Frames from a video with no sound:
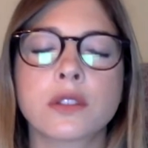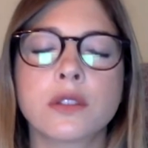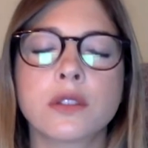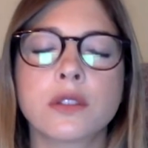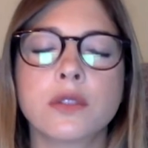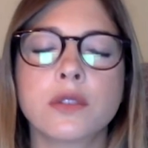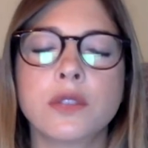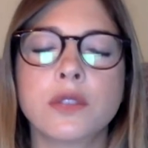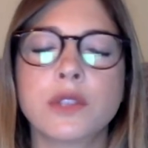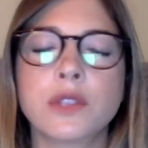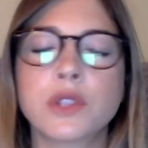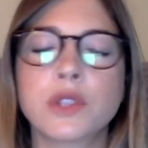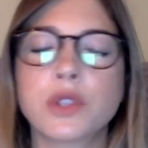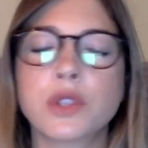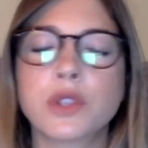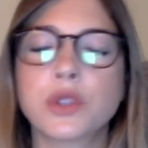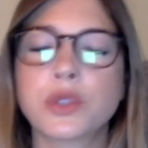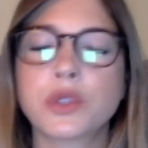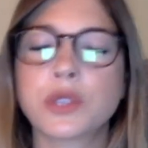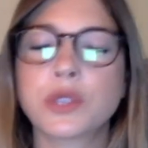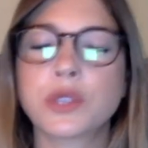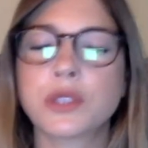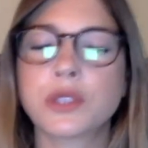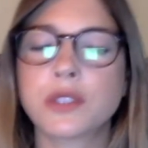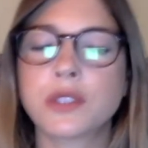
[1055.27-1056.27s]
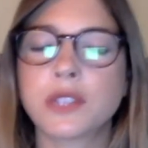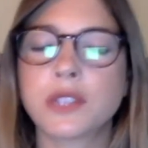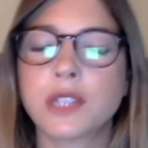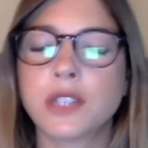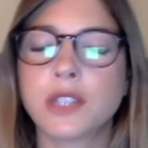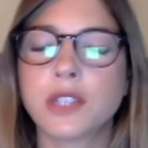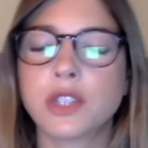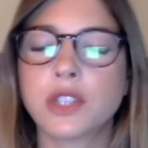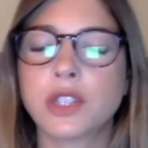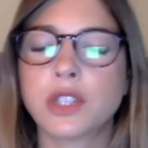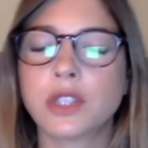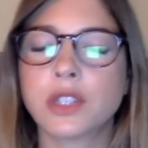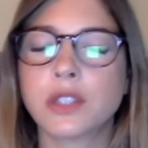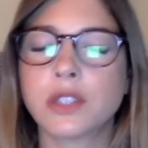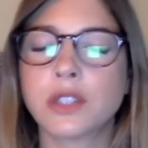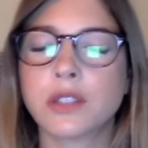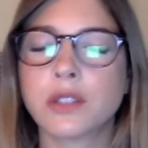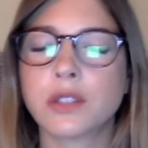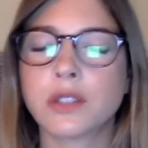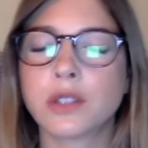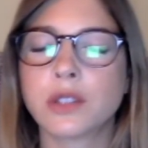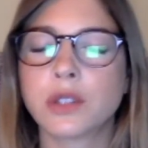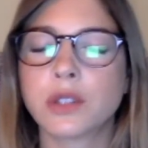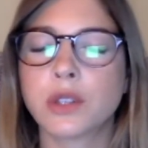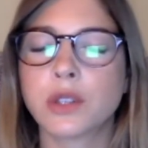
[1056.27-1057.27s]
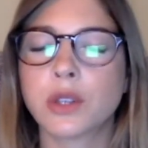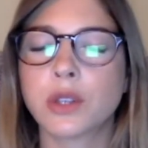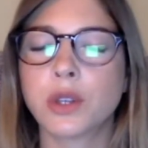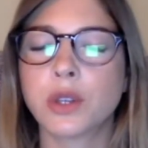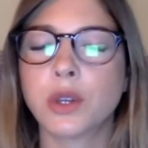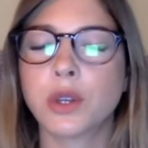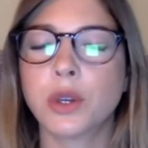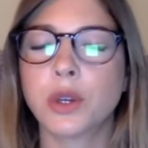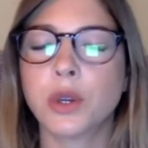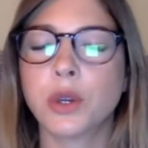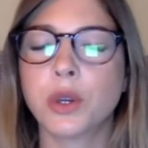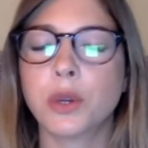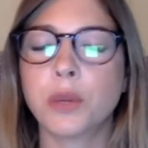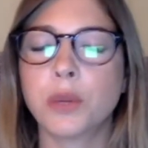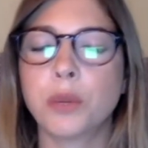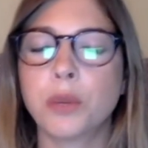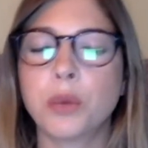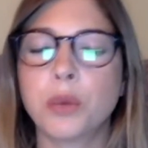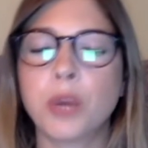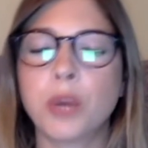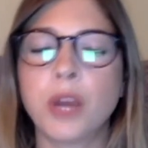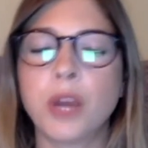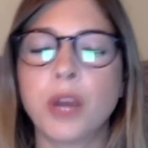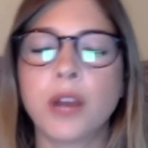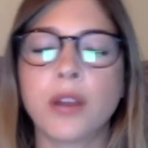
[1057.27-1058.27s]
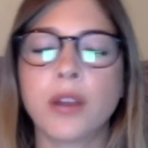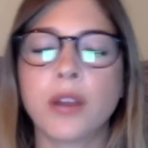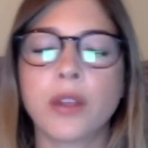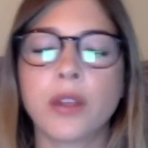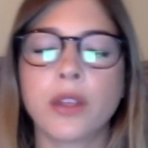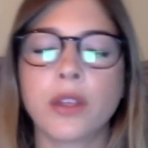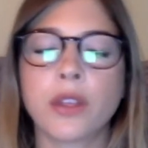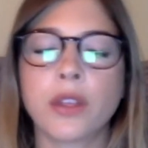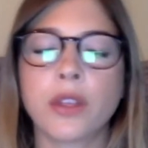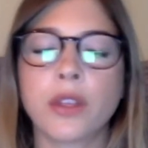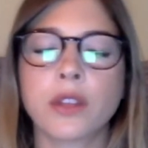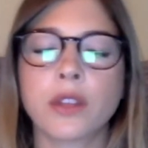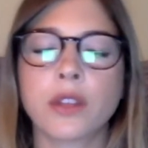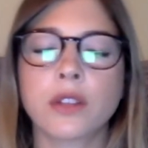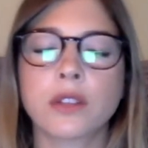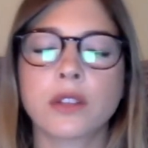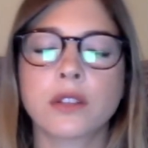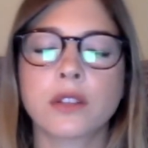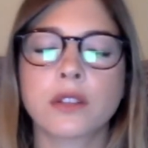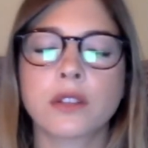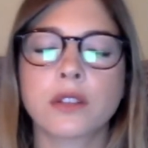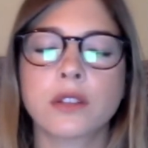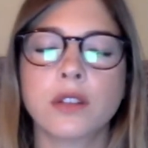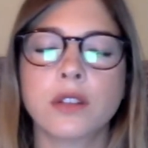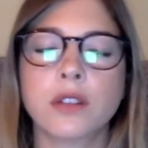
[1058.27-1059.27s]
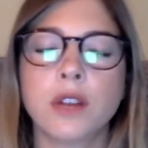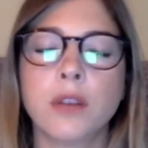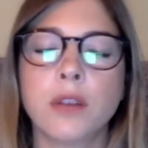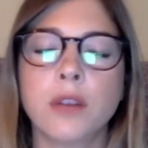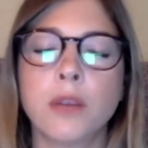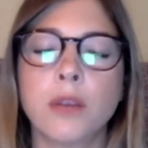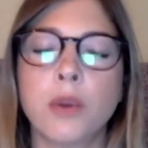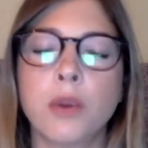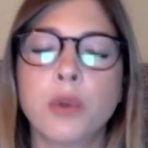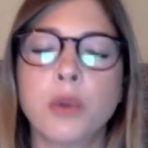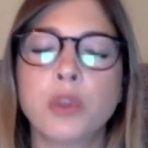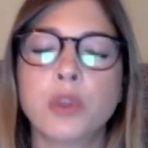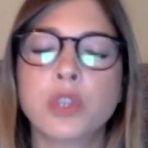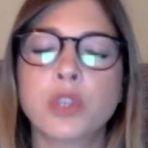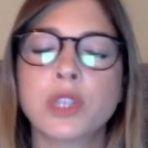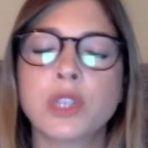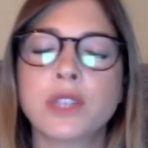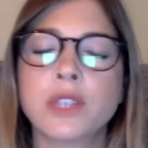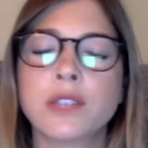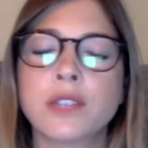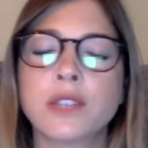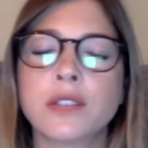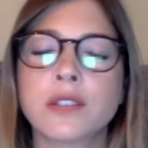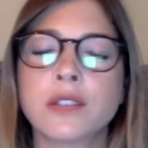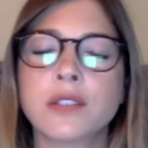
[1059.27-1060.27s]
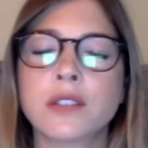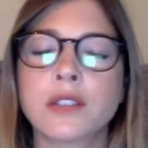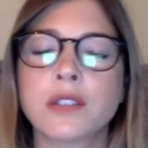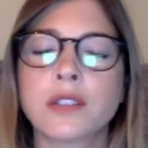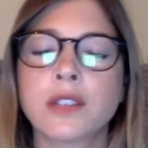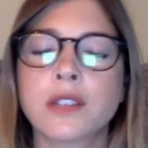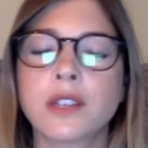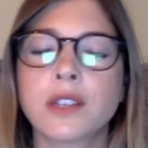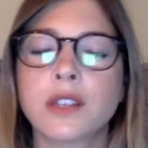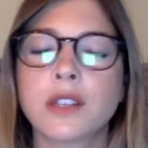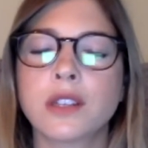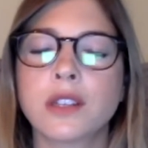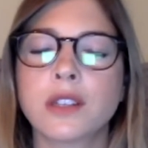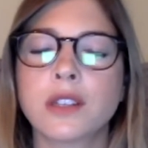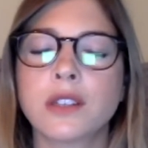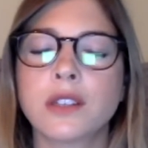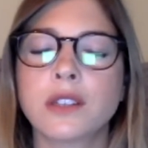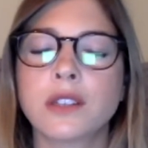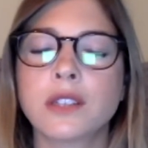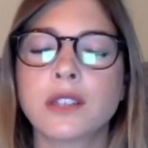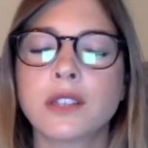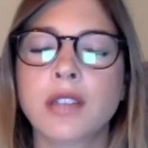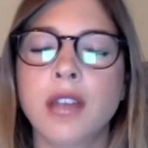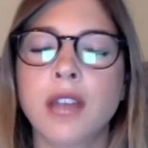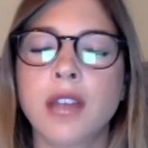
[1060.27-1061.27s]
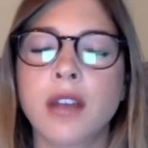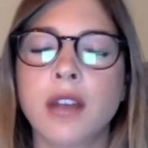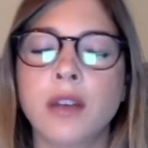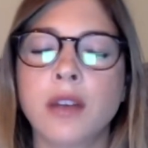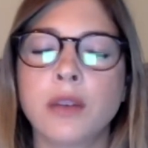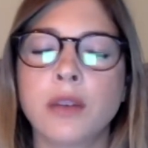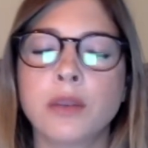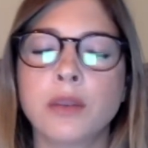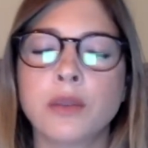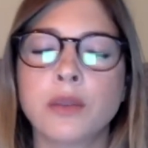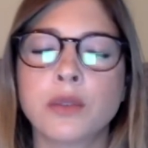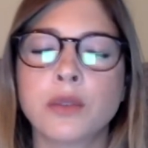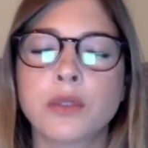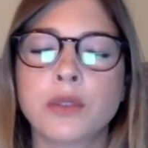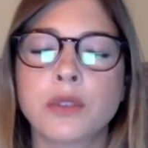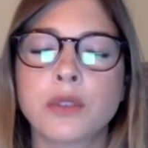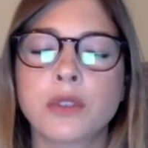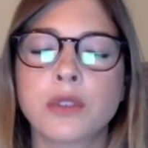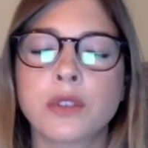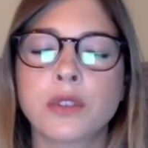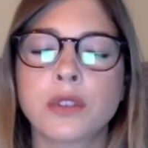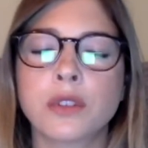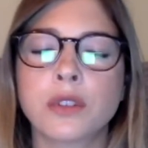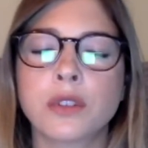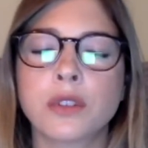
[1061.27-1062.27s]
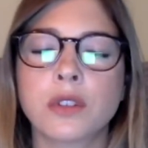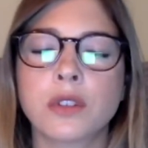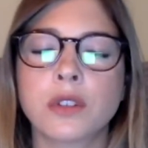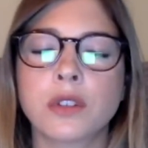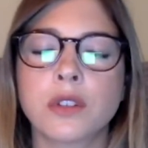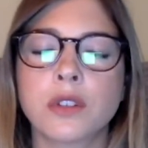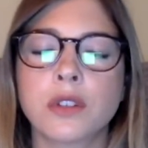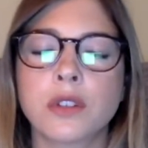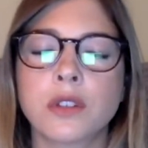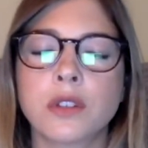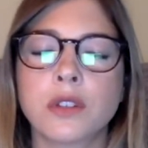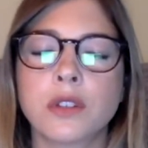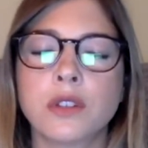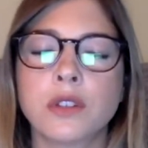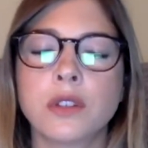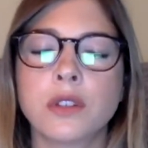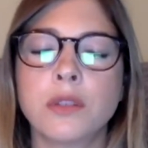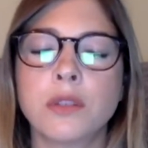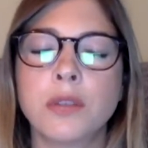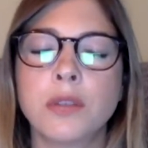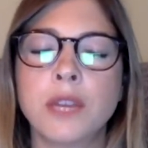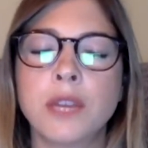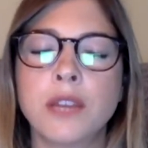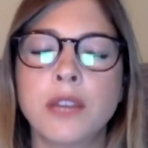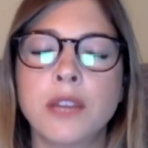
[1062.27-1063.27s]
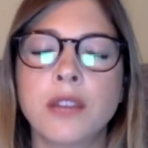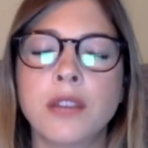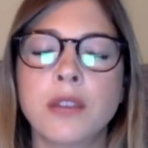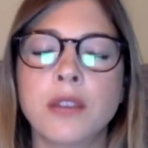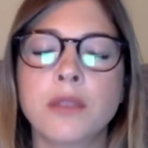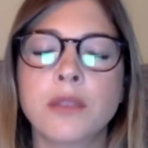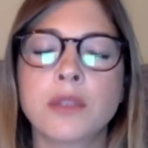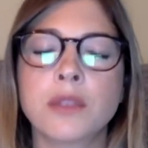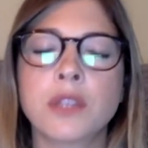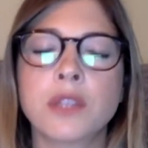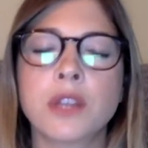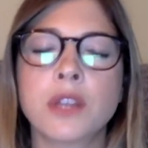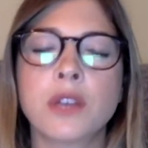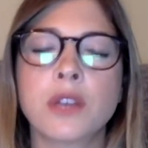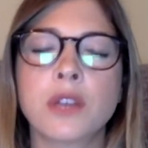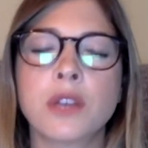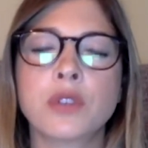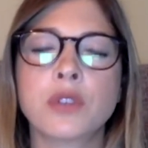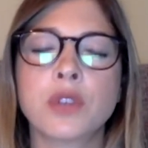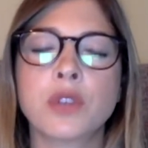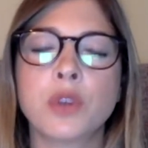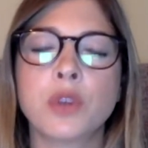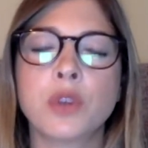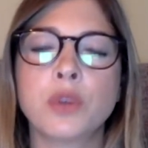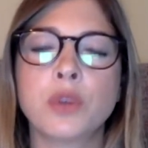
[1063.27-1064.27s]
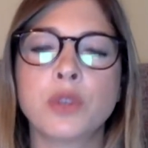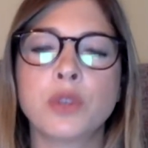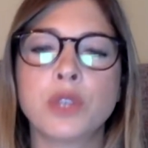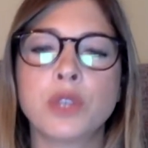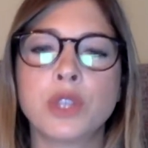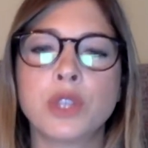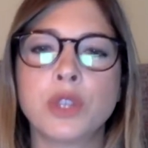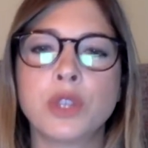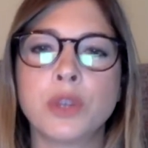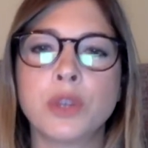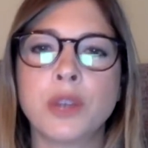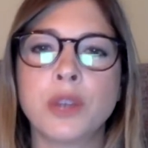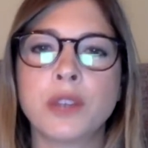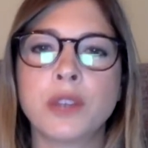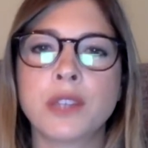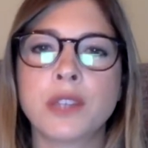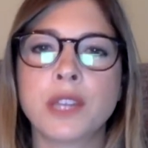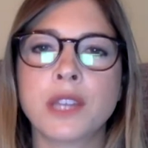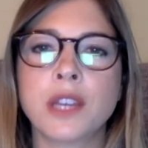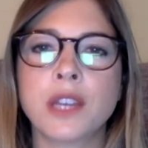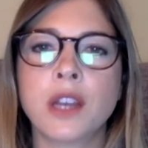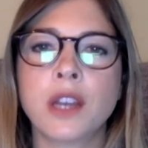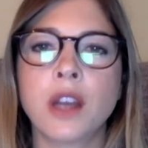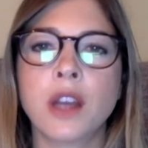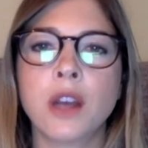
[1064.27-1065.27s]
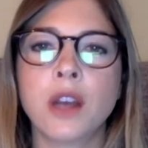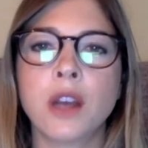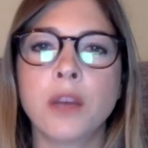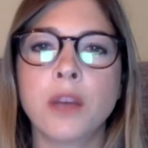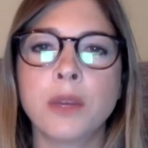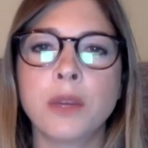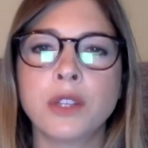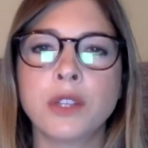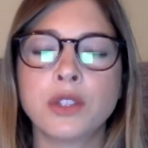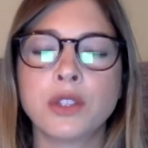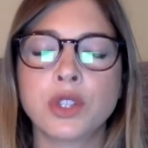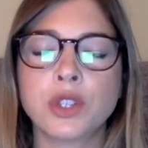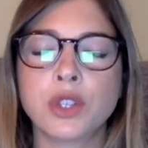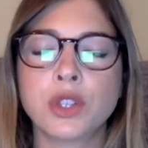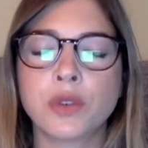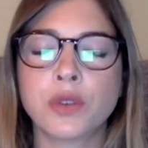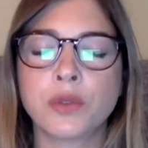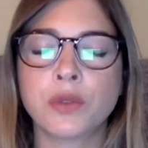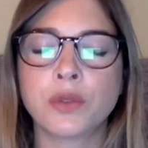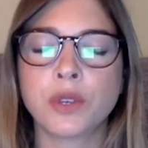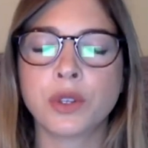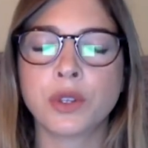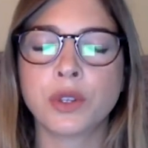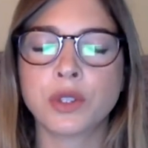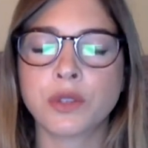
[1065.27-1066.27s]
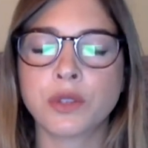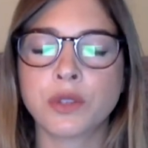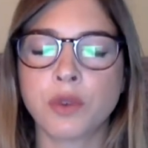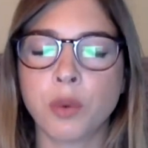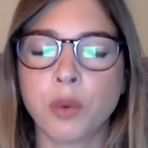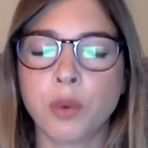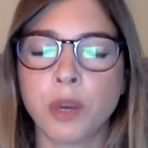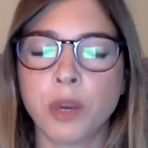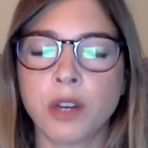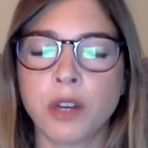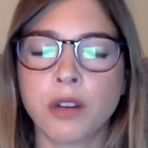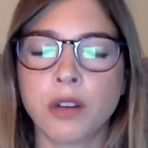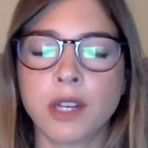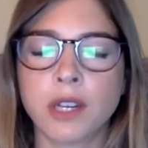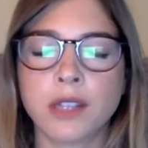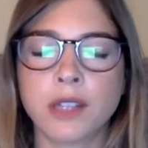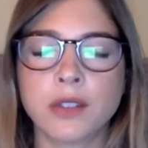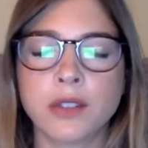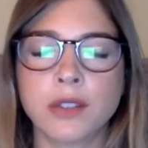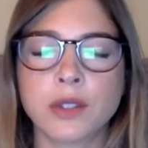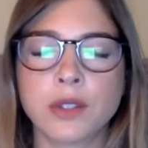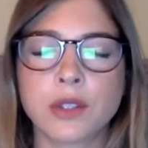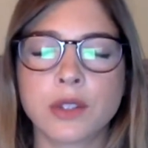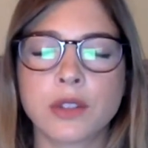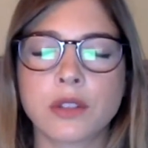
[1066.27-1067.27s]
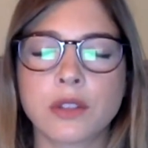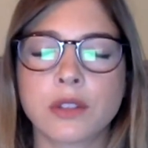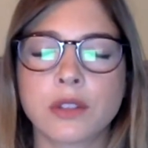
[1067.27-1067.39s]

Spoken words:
physical sensations, breath, emotions, sounds to make themselves known to you as they come into your field of awareness.